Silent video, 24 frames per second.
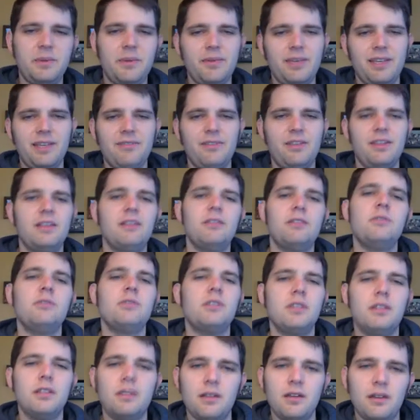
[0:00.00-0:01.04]
maybe give the
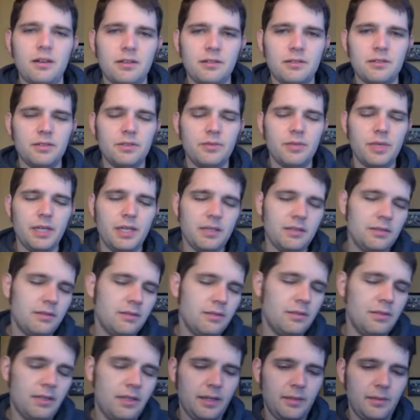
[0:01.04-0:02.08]
illusion that they're doing
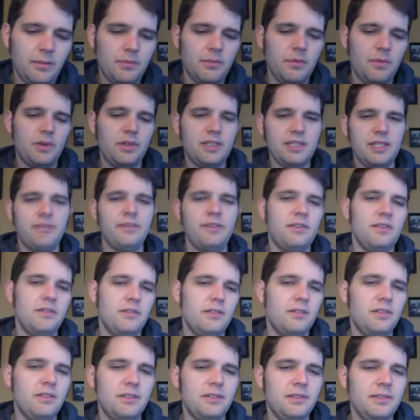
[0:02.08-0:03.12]
other like more stuff under the
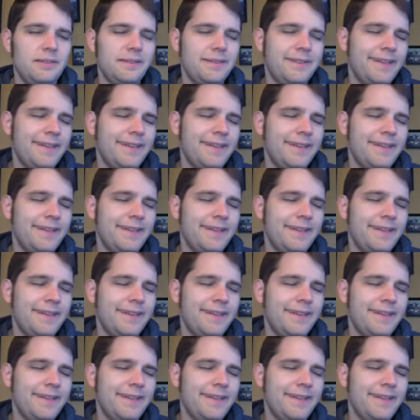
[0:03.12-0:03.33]
hood.